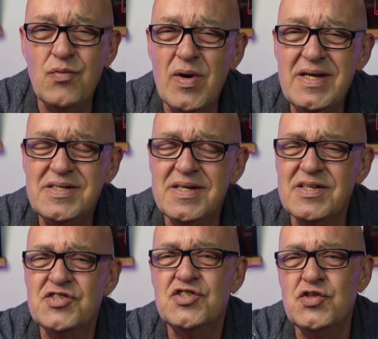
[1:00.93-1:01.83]
waited
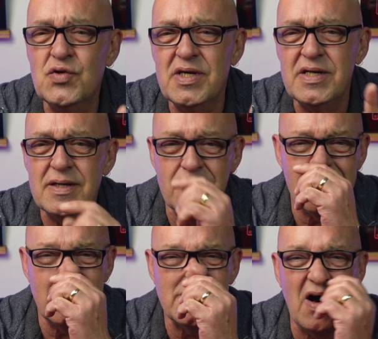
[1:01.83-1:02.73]
and studied
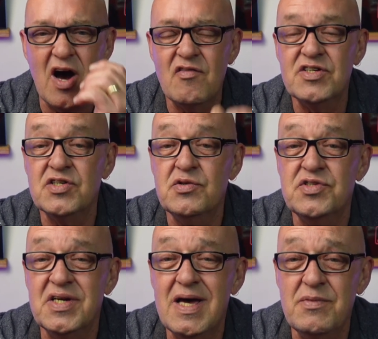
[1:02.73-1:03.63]
these high
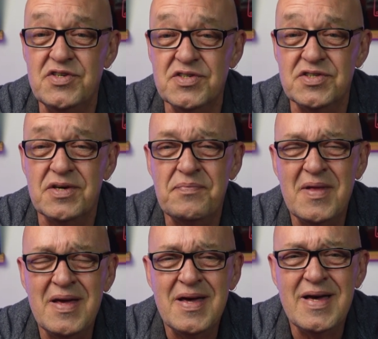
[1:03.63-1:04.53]
resolution images,
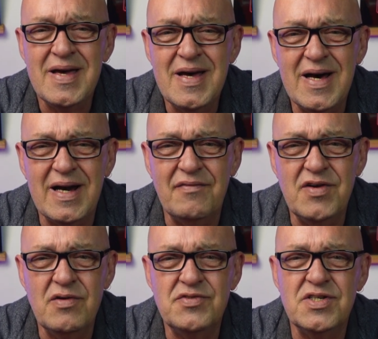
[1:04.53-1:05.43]
and I've
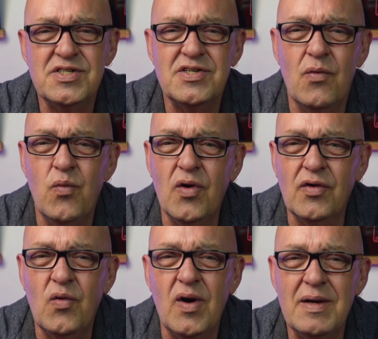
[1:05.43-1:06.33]
noticed
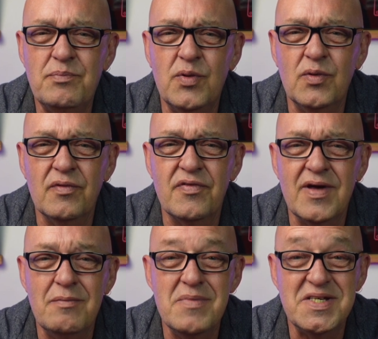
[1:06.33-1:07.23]
one quite important
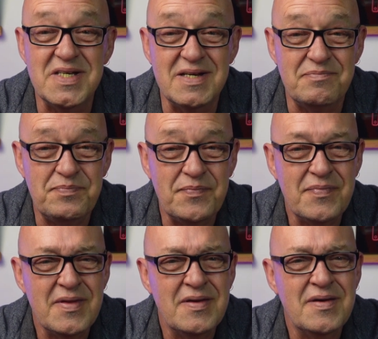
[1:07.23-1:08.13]
thing missing.
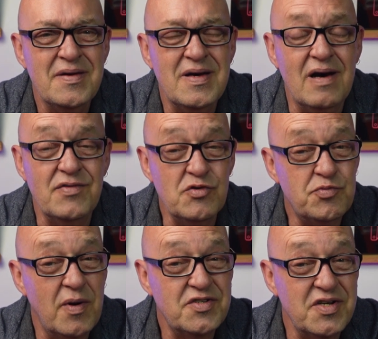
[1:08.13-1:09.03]
Have you
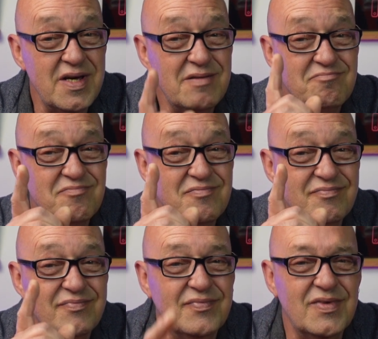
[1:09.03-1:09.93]
spotted it?
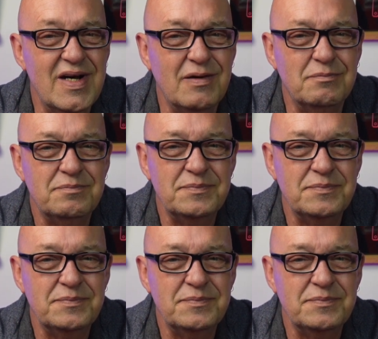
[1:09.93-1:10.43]
Well,